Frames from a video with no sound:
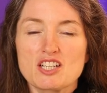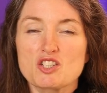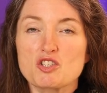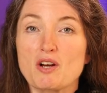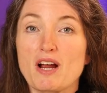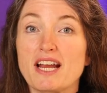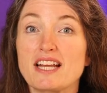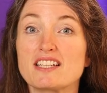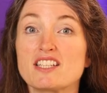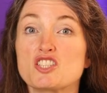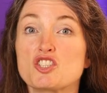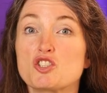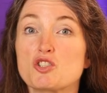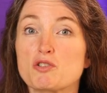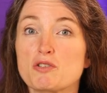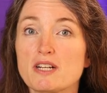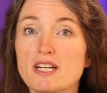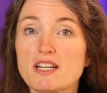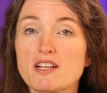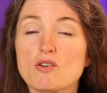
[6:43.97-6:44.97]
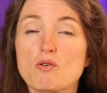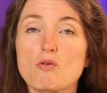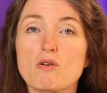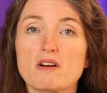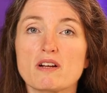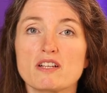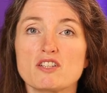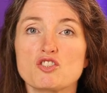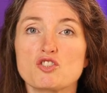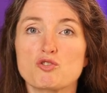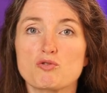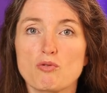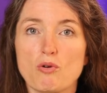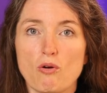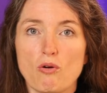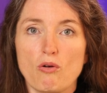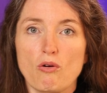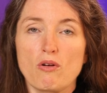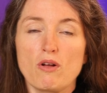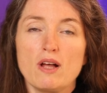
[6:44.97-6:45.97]
trying to trick or
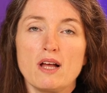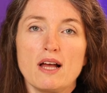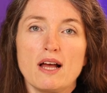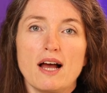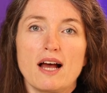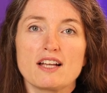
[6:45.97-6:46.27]
control